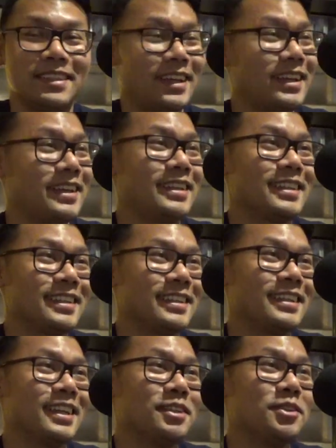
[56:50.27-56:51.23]
Hey,
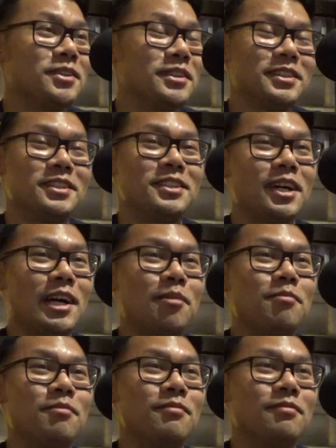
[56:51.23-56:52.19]
I told you there's a
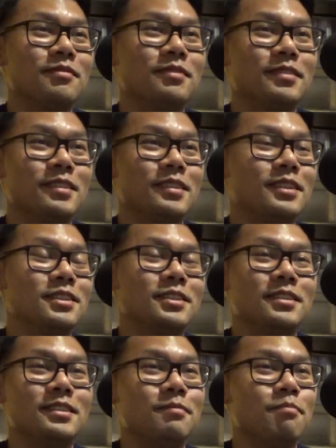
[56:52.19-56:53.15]
job.
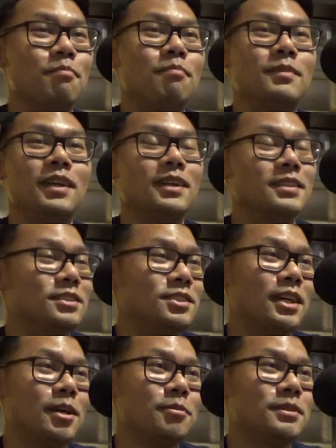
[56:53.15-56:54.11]
There's tons of
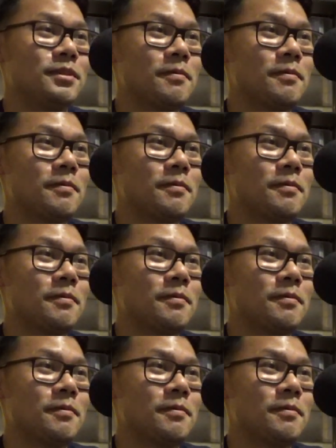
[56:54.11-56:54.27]
jobs.